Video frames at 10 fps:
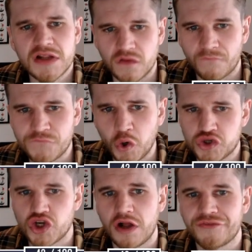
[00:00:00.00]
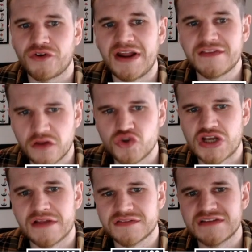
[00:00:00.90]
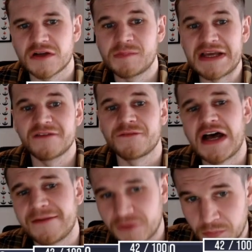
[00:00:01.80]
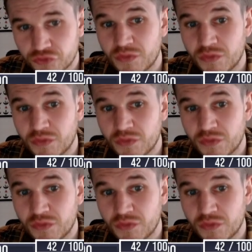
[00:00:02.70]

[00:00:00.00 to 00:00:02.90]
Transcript: took 4 shots, created 2 chances, completed 5 dribbles,